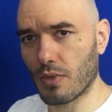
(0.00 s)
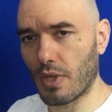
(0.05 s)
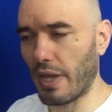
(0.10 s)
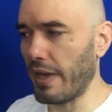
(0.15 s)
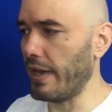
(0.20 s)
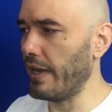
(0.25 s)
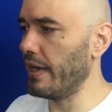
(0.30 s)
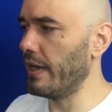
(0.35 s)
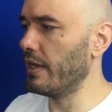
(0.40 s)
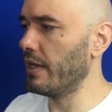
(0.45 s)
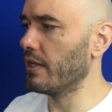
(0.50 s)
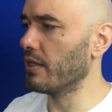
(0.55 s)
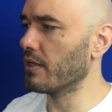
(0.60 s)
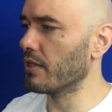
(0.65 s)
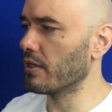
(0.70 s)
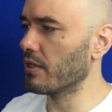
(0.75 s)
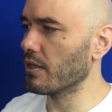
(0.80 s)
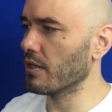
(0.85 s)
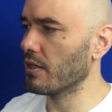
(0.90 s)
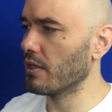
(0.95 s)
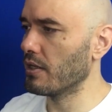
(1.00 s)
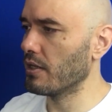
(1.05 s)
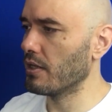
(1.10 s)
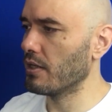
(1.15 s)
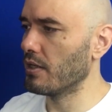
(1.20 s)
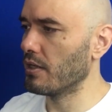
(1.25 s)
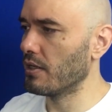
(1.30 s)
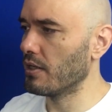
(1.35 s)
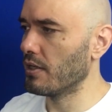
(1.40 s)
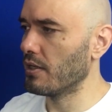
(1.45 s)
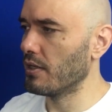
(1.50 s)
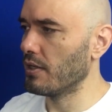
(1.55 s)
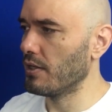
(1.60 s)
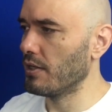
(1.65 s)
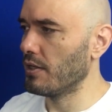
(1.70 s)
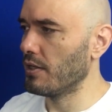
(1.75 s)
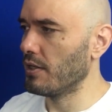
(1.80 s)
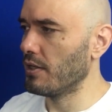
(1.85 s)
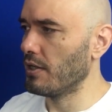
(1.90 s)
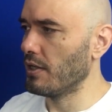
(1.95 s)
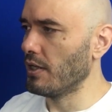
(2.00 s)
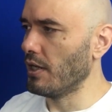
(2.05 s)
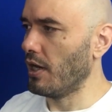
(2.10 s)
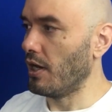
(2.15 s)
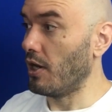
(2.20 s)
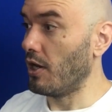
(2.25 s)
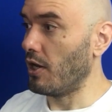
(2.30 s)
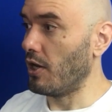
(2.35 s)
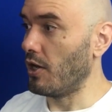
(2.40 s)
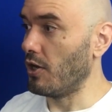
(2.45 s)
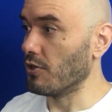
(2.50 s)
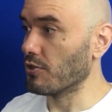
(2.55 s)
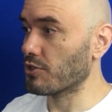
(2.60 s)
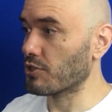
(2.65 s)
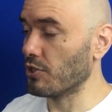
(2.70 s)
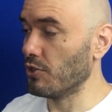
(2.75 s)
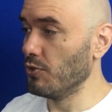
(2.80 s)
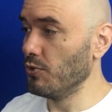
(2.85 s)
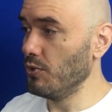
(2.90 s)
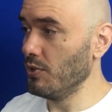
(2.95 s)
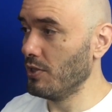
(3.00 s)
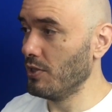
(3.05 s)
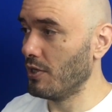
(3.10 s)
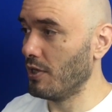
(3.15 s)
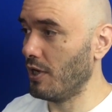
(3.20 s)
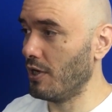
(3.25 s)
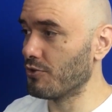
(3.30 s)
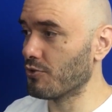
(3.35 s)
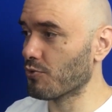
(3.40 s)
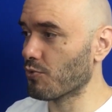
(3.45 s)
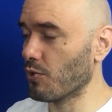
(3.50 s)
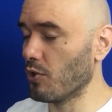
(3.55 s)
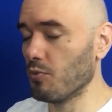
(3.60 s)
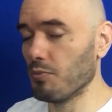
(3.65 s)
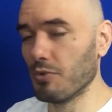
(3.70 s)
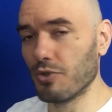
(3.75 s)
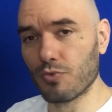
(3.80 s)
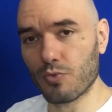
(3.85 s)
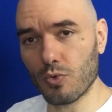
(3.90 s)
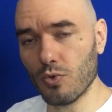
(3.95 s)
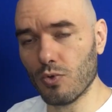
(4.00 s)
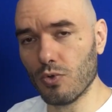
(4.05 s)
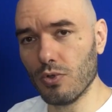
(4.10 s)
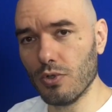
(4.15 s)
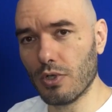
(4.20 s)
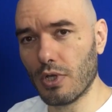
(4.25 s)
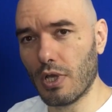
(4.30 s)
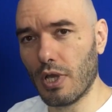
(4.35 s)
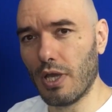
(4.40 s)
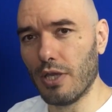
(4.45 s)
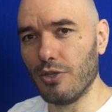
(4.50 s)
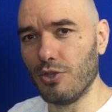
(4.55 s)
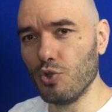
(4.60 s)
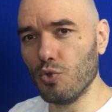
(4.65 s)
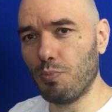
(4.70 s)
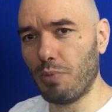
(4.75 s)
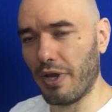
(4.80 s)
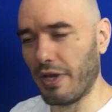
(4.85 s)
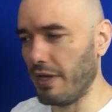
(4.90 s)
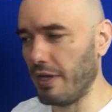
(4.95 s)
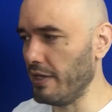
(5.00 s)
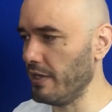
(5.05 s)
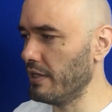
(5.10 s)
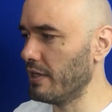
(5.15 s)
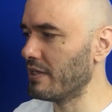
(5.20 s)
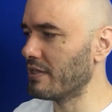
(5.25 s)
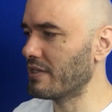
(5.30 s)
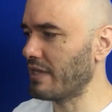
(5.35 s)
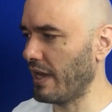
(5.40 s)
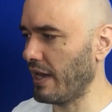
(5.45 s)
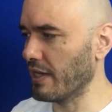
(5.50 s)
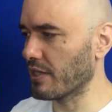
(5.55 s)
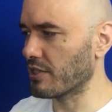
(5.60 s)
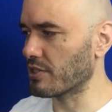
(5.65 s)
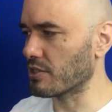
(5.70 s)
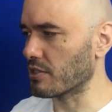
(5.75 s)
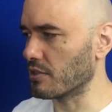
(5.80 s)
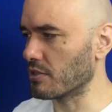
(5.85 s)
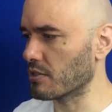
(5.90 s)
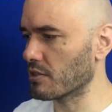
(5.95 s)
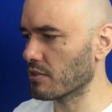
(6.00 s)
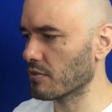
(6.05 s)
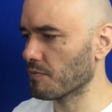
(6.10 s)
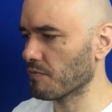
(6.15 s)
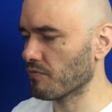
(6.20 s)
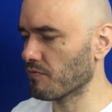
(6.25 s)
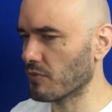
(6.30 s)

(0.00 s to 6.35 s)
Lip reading: And also, under Roman rule, you pay taxes,